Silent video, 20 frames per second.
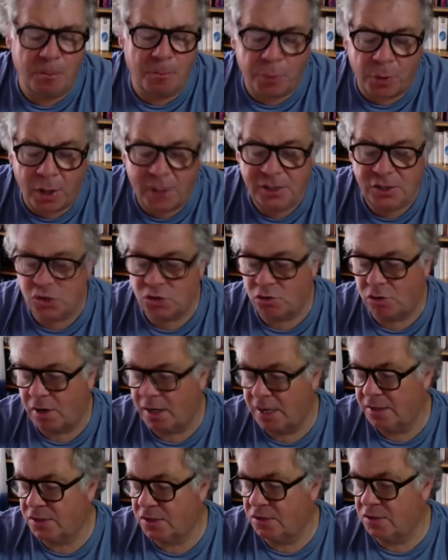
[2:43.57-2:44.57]
price
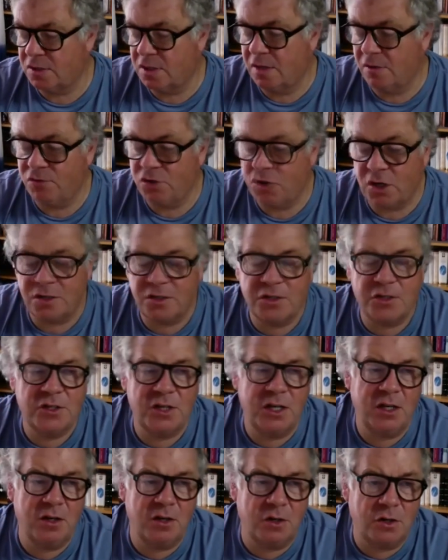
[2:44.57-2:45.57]
rises they've just
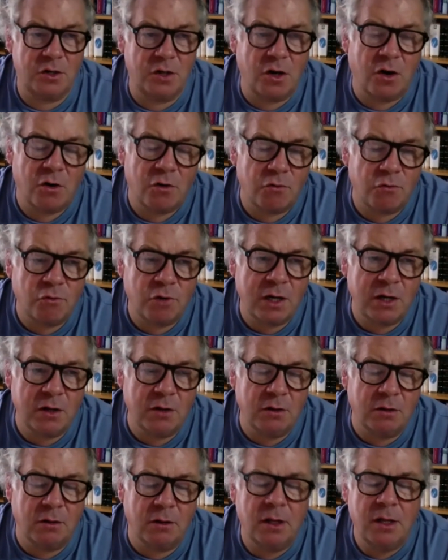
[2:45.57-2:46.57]
seen are not
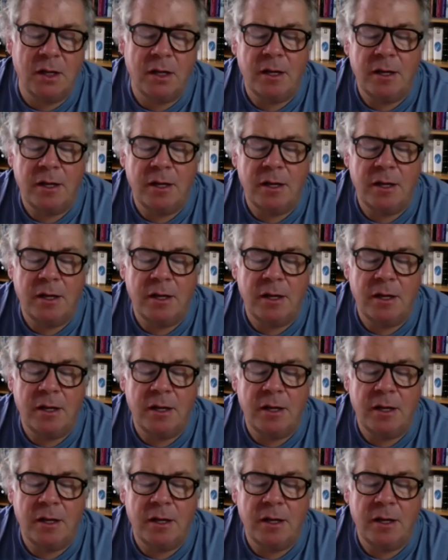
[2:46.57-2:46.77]
real.